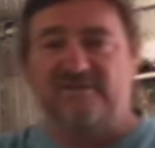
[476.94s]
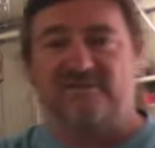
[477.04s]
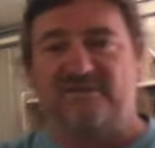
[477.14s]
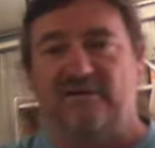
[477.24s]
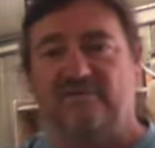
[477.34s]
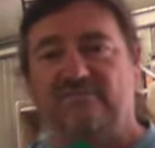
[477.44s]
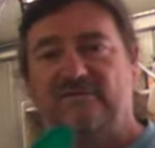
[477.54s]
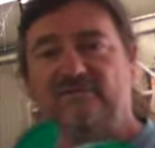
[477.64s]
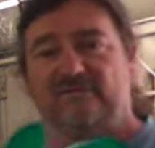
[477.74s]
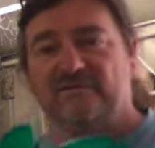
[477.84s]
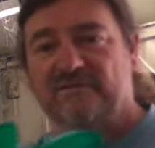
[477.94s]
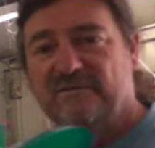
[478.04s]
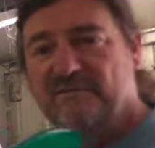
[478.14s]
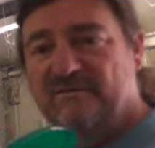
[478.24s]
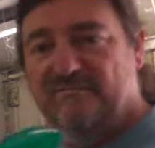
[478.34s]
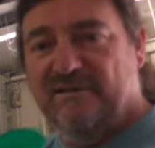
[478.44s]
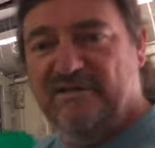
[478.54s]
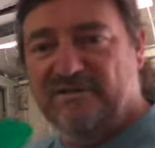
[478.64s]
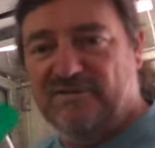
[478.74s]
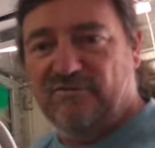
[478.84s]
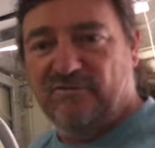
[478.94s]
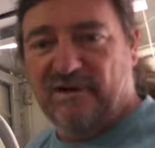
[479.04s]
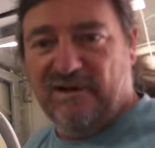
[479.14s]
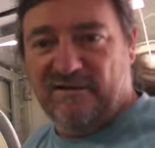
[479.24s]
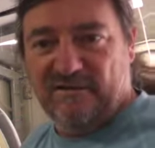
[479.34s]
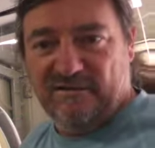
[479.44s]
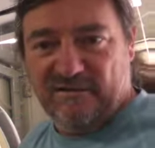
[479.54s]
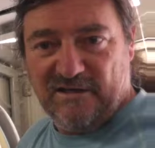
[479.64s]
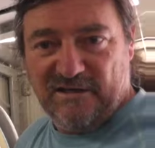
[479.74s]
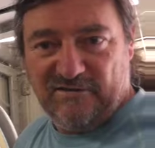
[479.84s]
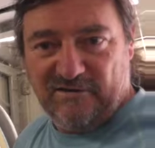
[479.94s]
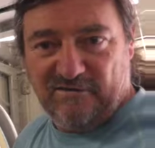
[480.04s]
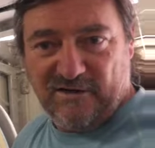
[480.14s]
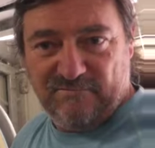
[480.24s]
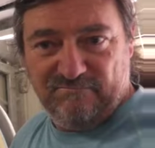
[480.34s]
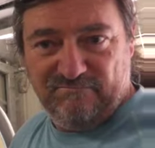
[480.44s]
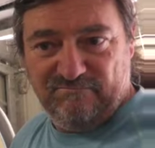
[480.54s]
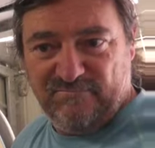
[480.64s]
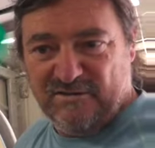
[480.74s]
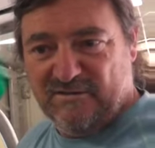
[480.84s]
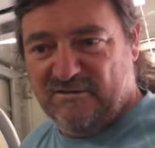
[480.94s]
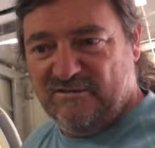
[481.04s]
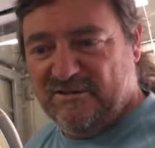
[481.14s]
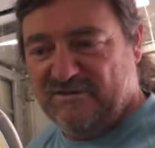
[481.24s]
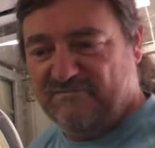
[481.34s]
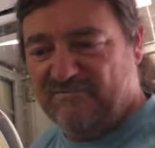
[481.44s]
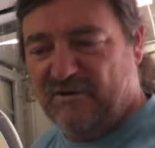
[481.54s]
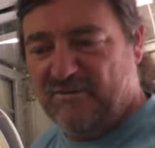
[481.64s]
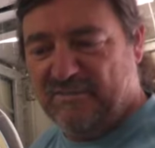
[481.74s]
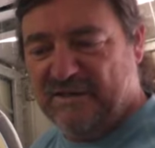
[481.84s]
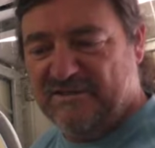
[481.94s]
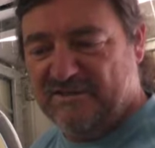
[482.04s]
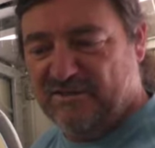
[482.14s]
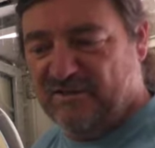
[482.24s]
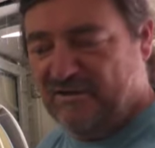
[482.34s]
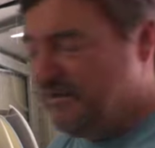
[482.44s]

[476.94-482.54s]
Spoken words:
just of, they're just a green, and they're just a foam insert.